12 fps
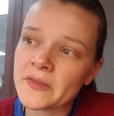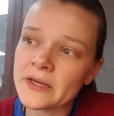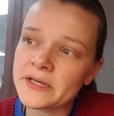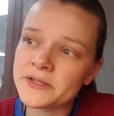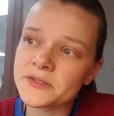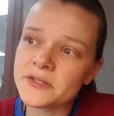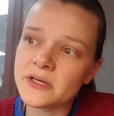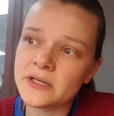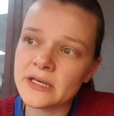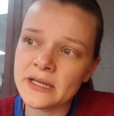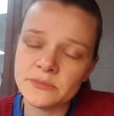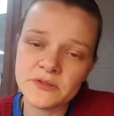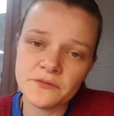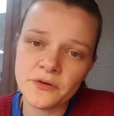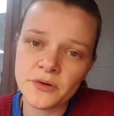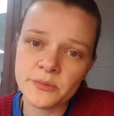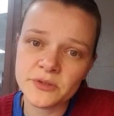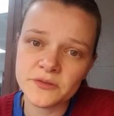here's the names and
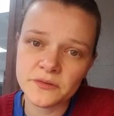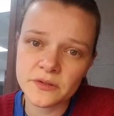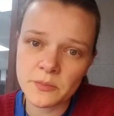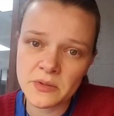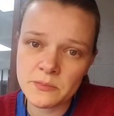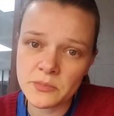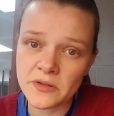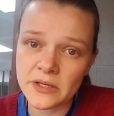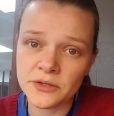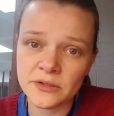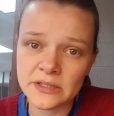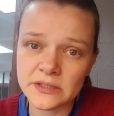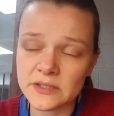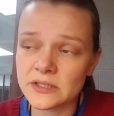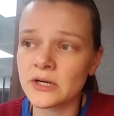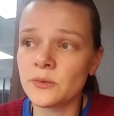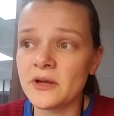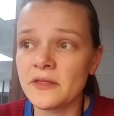phone numbers for the people that you need to
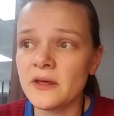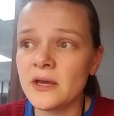start with.